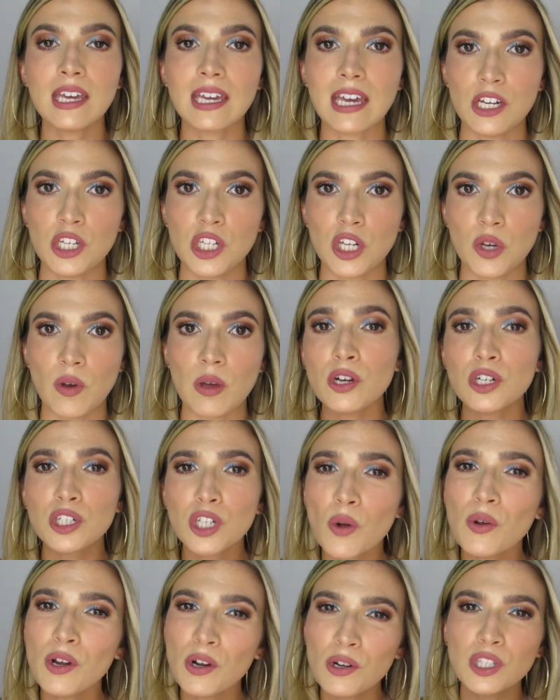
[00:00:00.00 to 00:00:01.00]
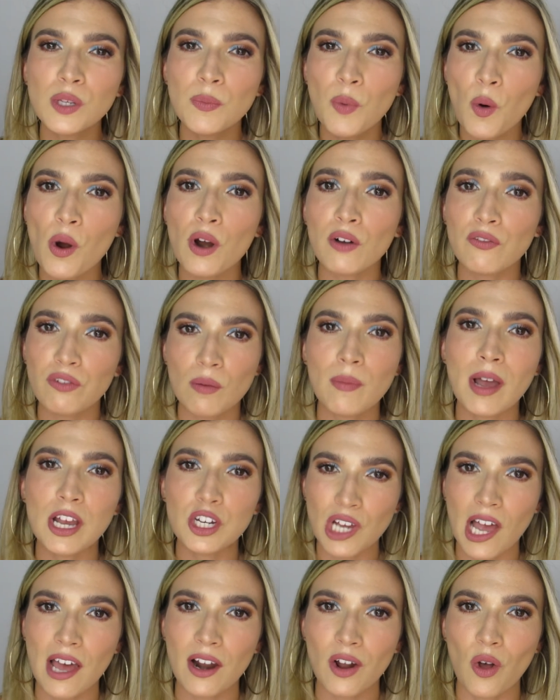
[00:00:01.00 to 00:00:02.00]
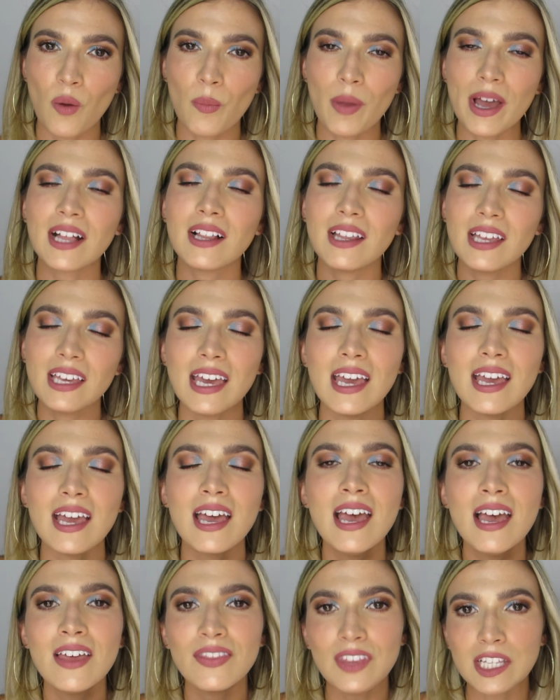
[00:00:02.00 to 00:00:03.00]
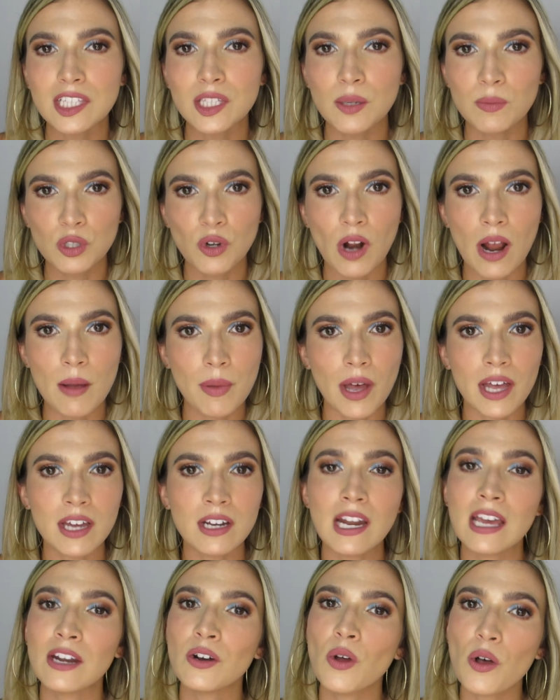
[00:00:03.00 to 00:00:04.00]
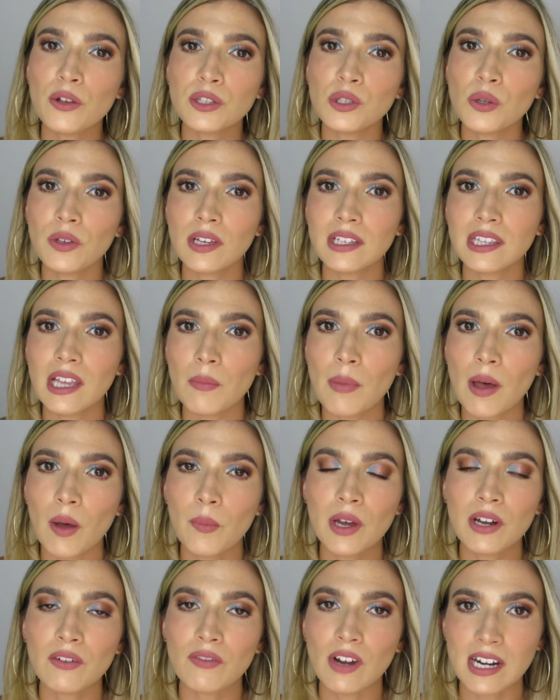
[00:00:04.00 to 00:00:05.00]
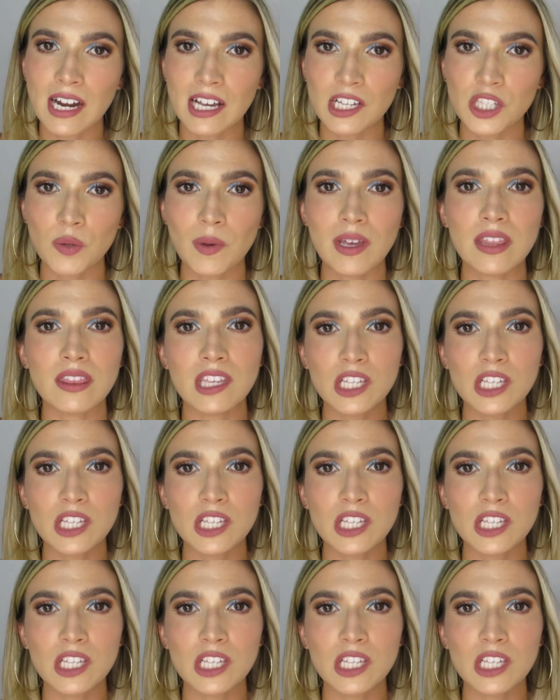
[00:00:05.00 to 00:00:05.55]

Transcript: can do it. Show your support for my channel by clicking that subscribe button and also click that bell button right next to it.